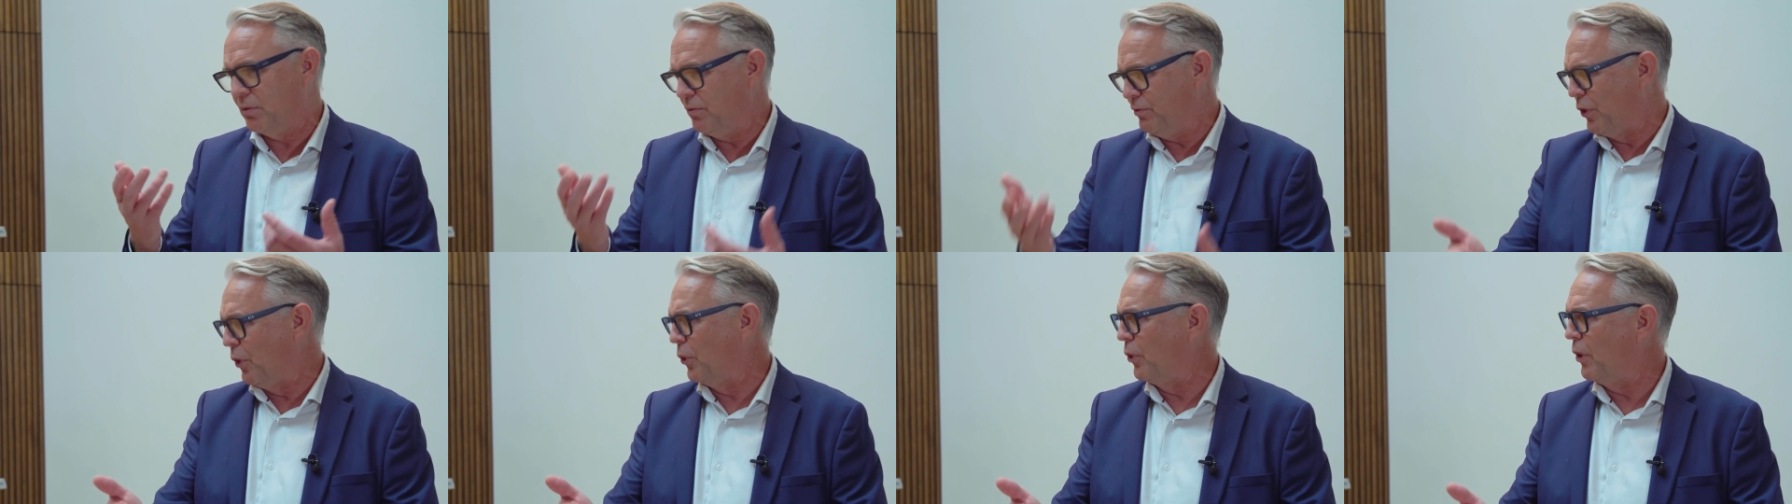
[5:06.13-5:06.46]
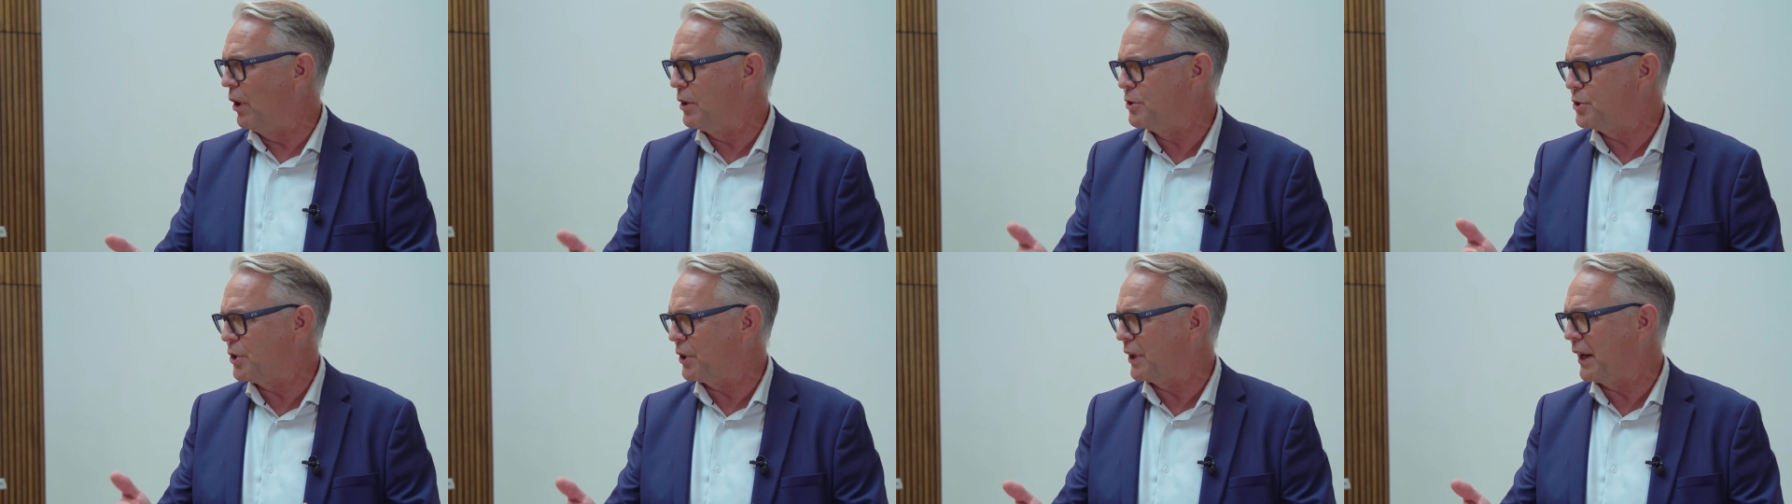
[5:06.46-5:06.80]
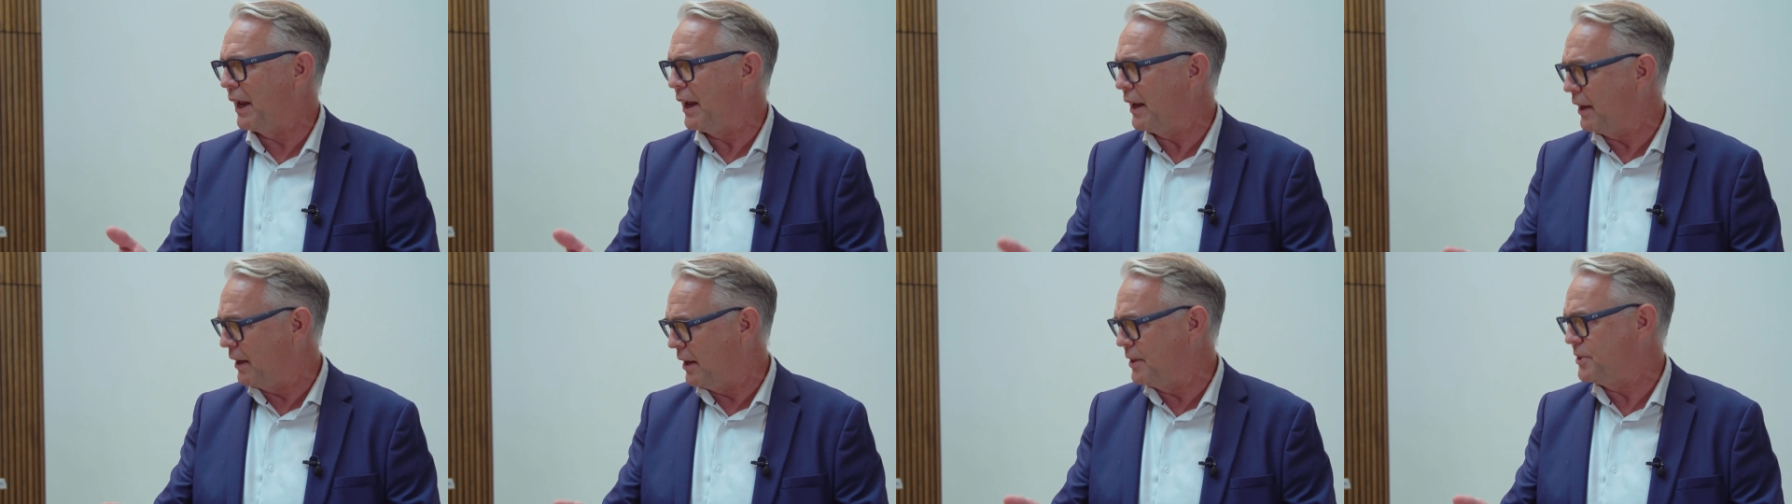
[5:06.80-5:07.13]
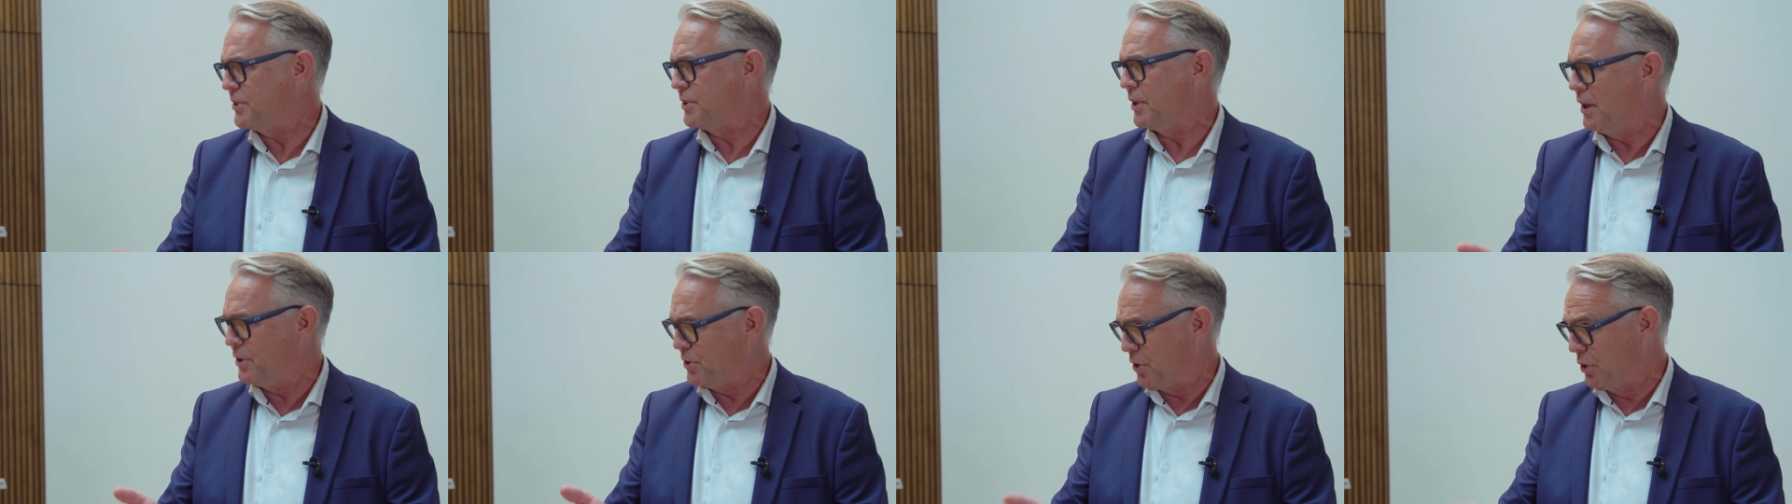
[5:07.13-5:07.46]
400 gig
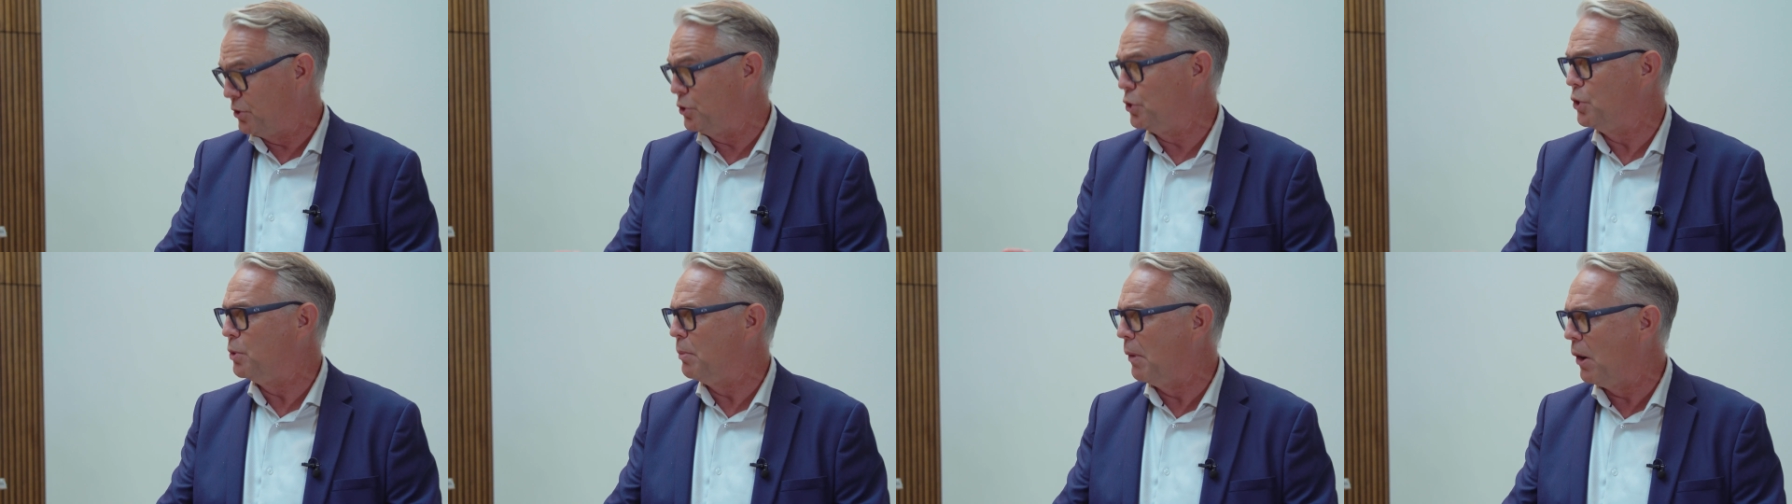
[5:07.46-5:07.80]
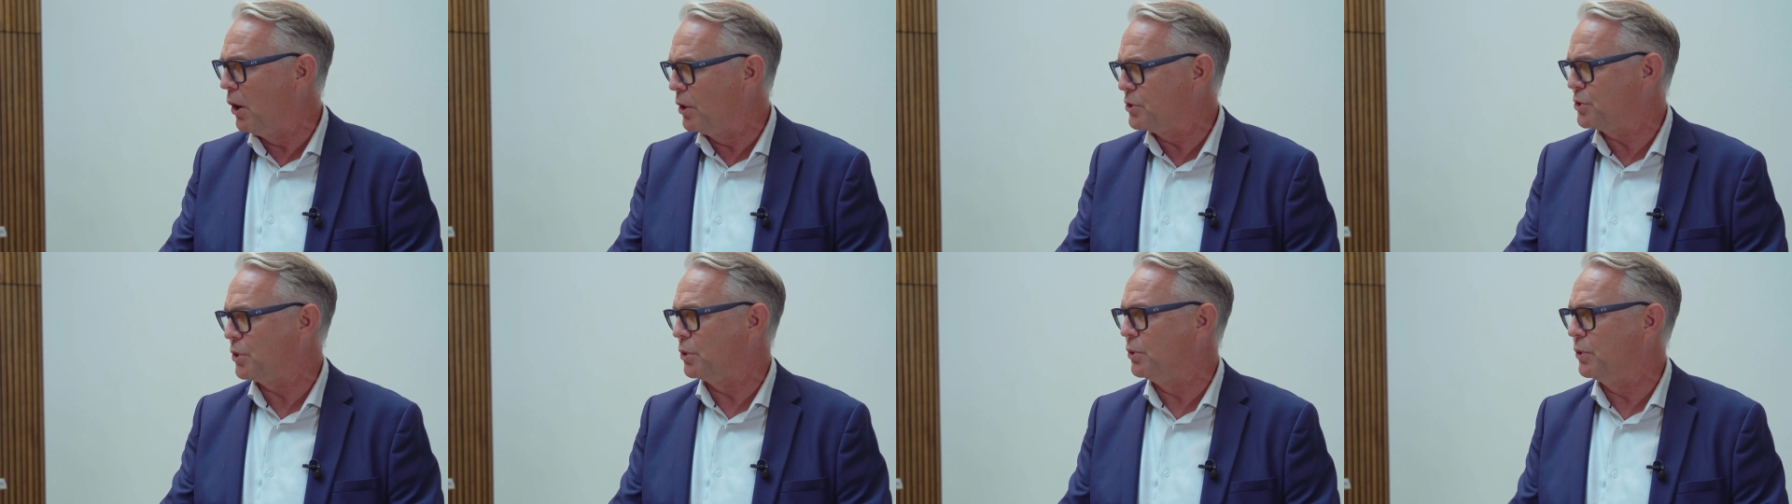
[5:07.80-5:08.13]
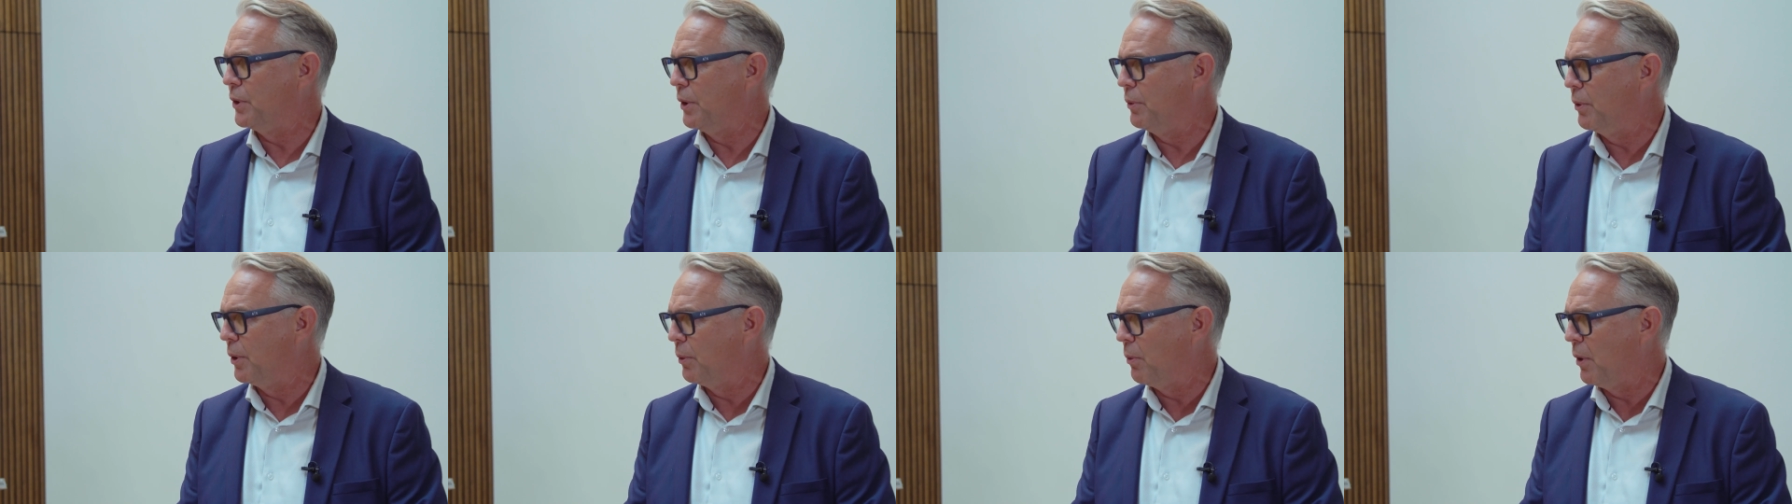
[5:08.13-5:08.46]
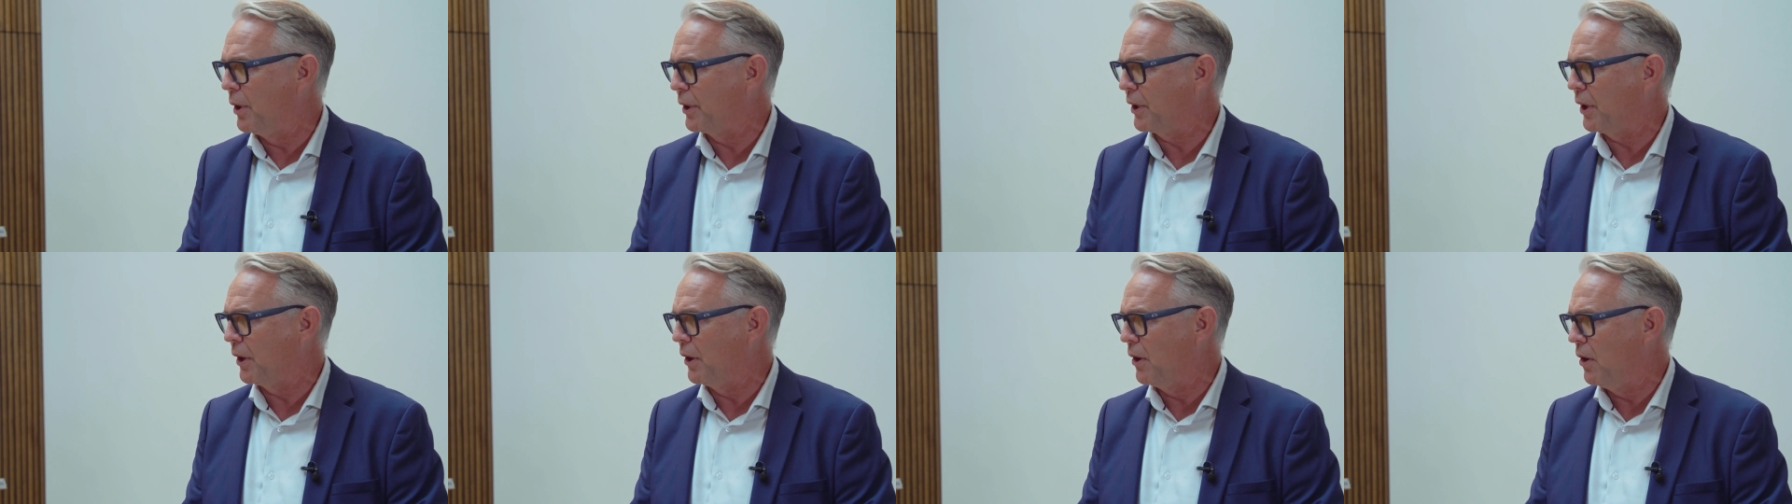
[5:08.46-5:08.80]
is a new module that we're
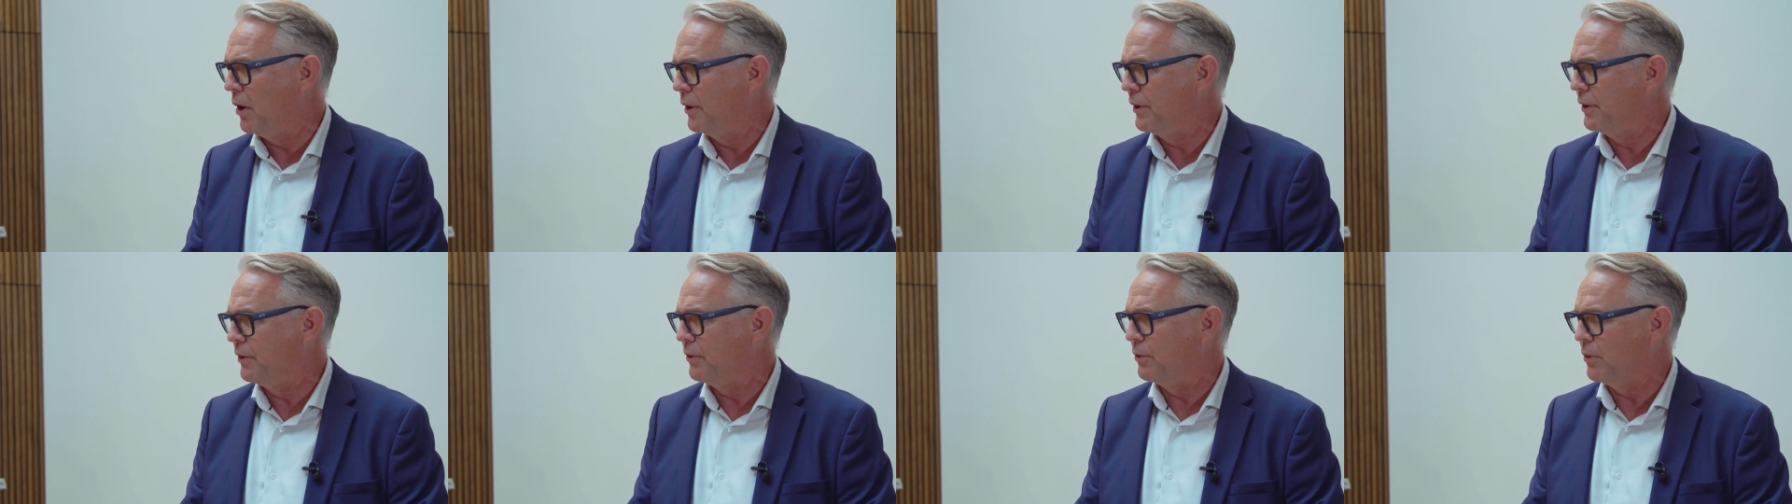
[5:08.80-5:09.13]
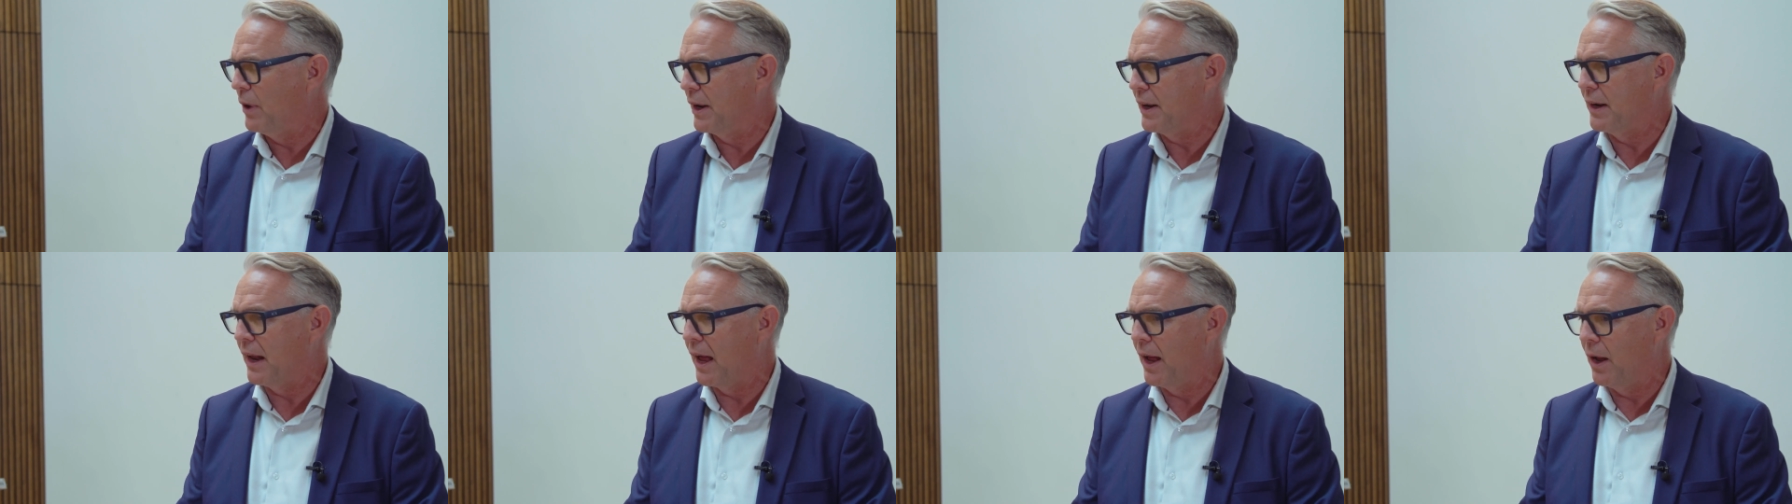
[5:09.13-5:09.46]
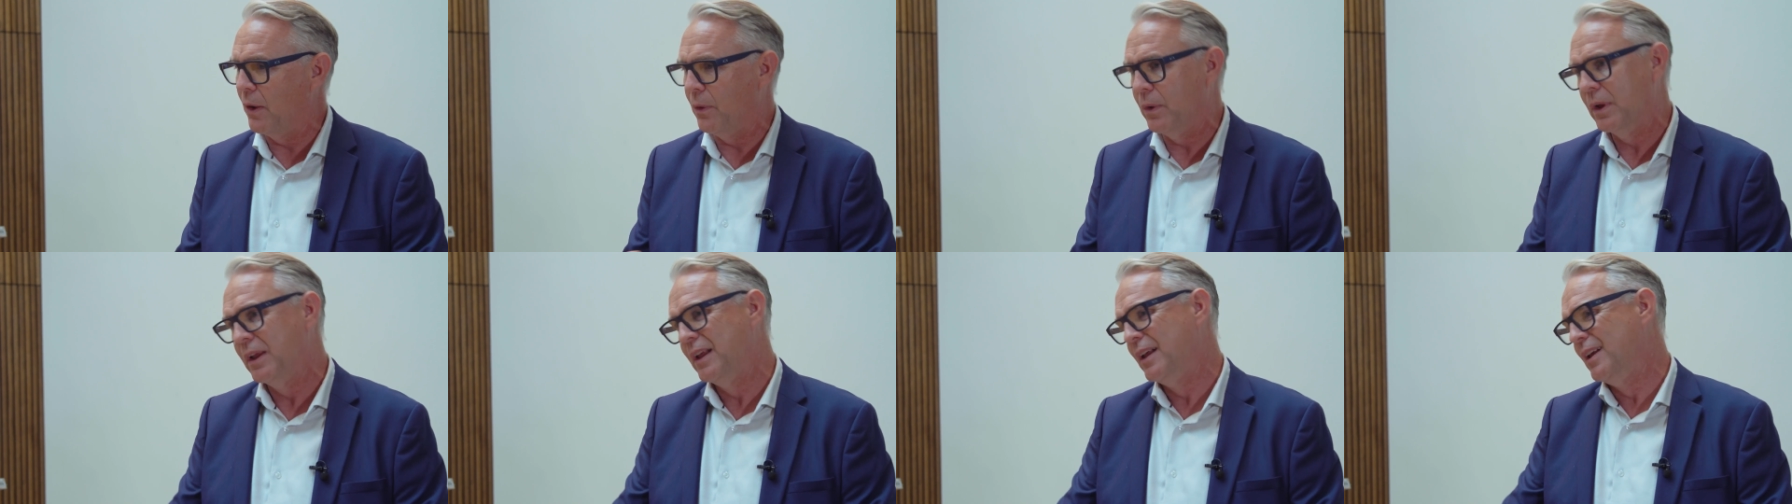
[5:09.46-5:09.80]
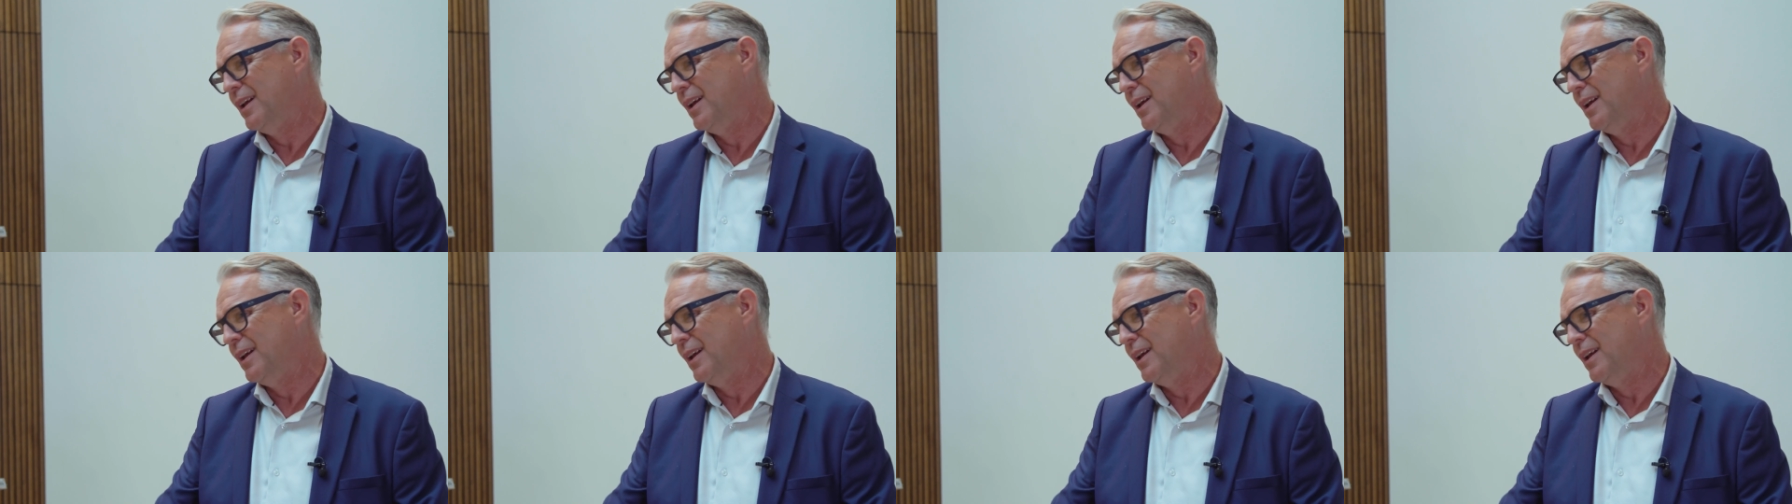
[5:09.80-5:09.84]
working on right now.